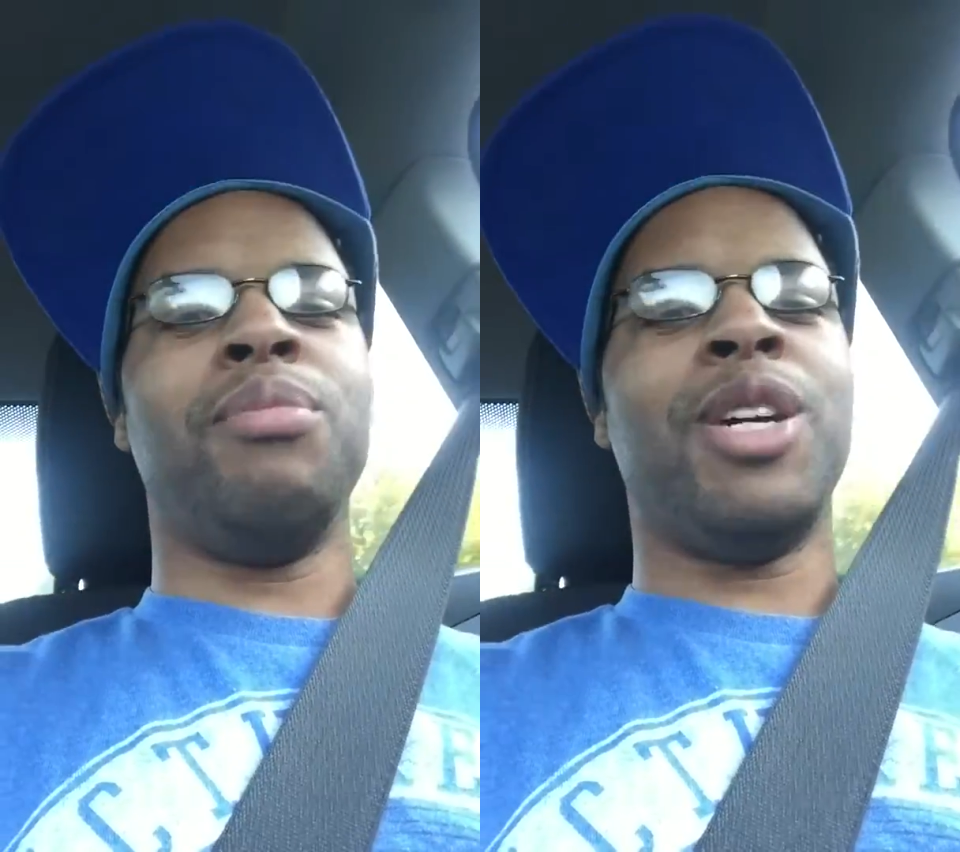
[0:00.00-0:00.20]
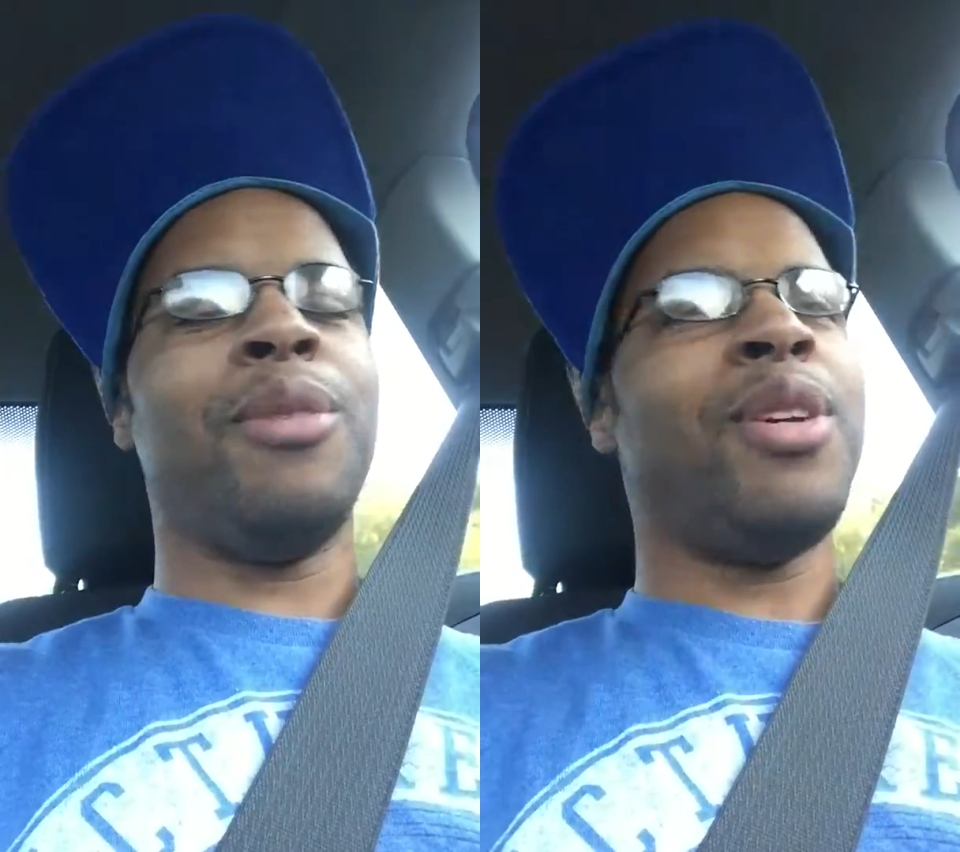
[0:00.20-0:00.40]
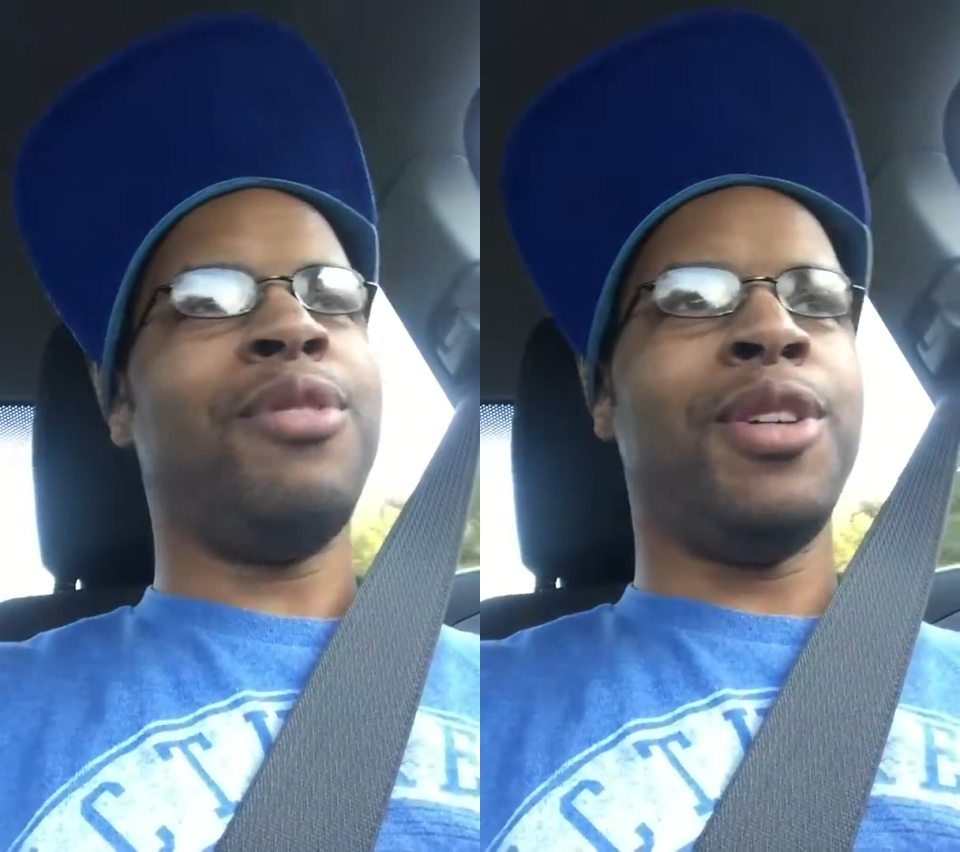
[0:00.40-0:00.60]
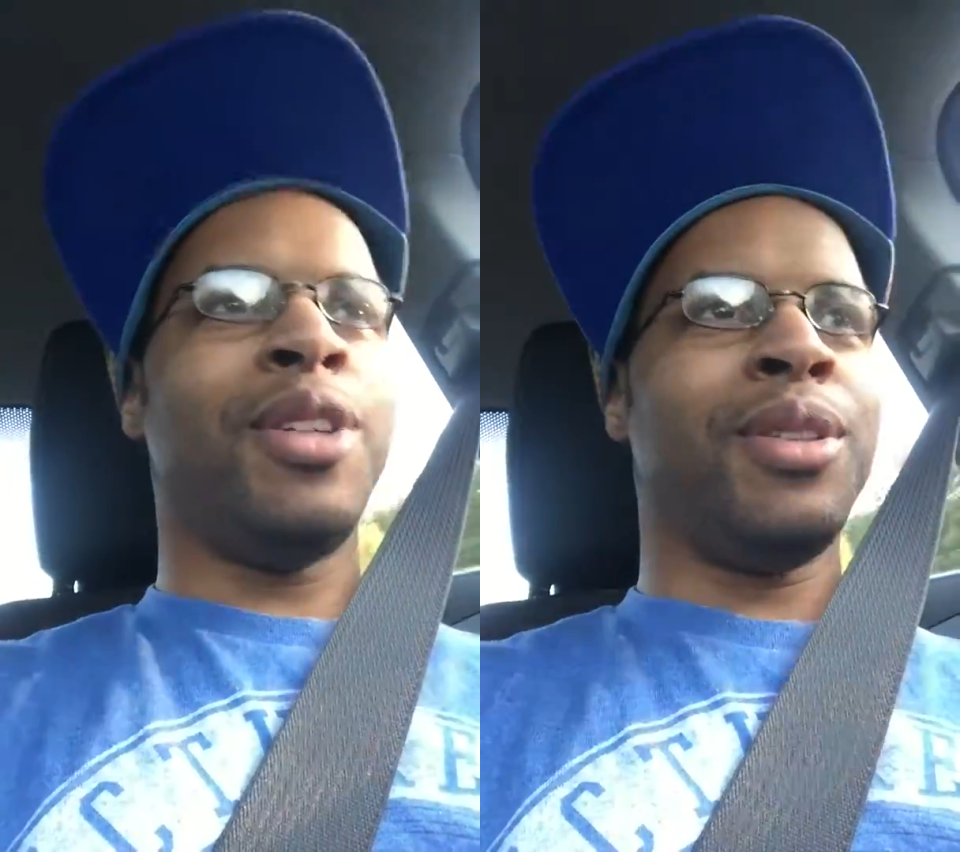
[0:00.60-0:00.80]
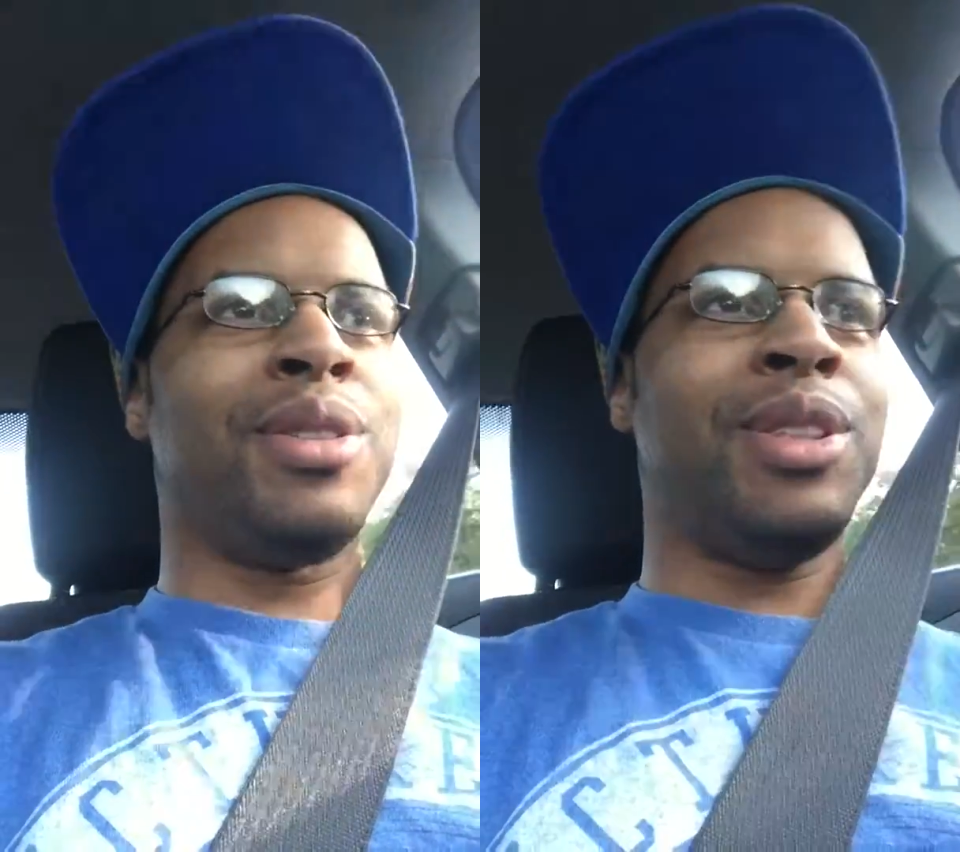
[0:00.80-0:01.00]
my grandma
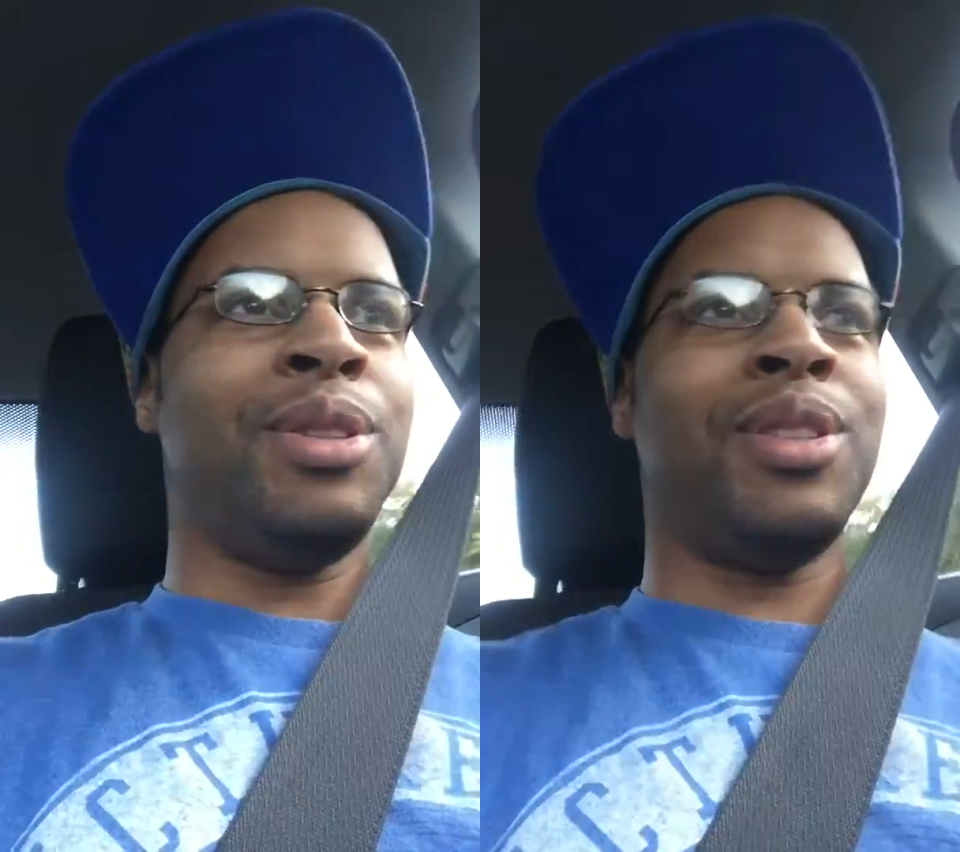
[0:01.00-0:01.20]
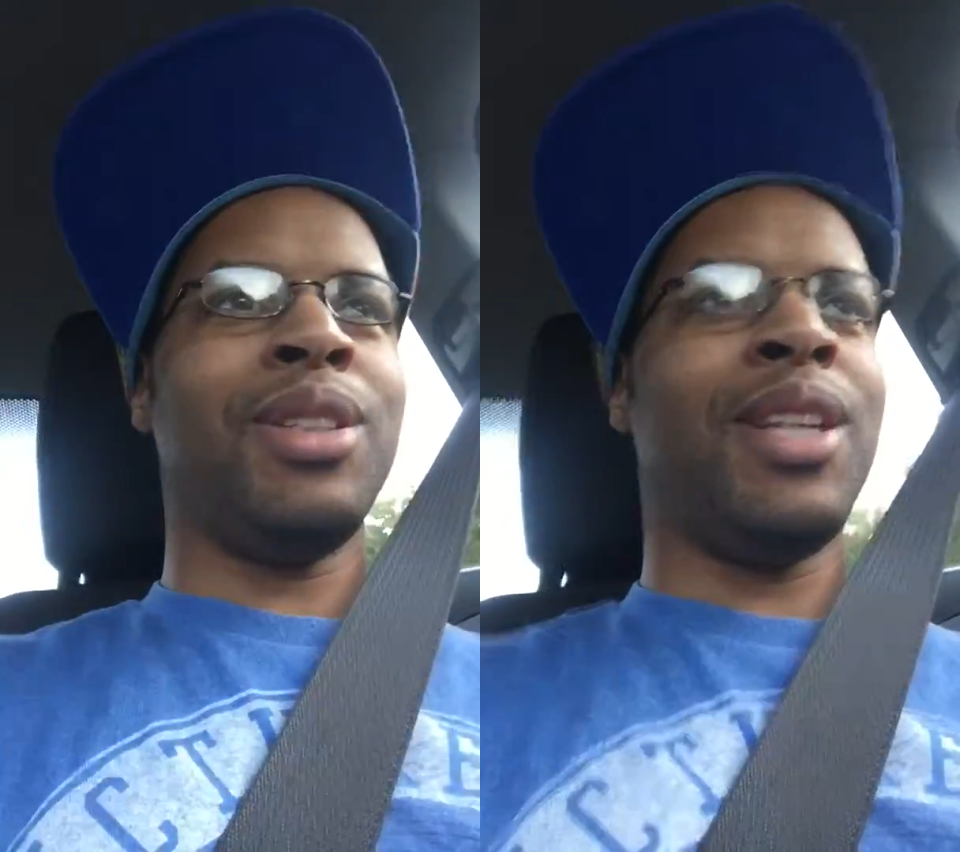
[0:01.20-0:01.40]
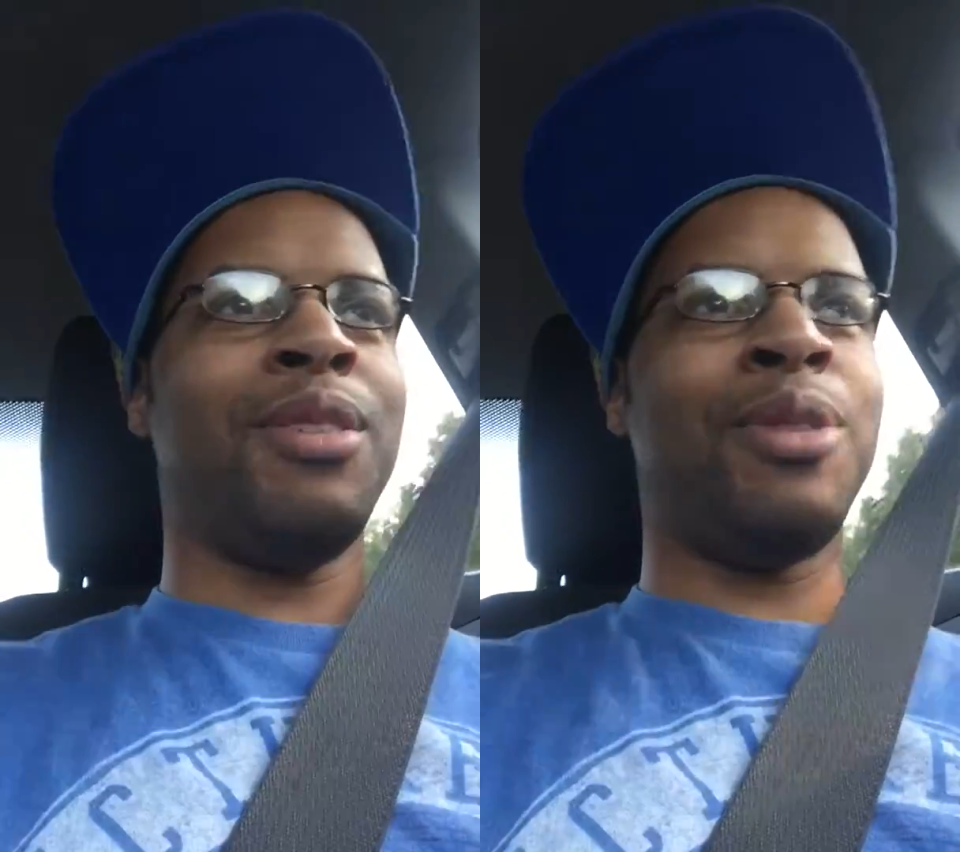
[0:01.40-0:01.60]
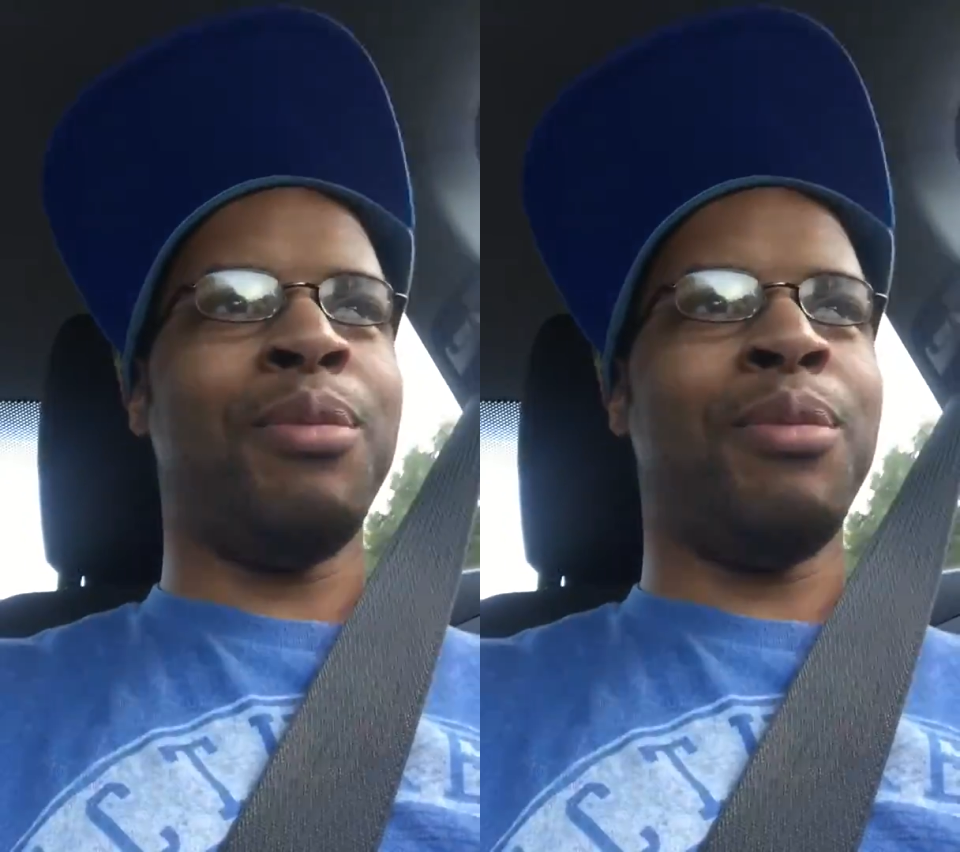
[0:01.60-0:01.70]
Vera. She's like one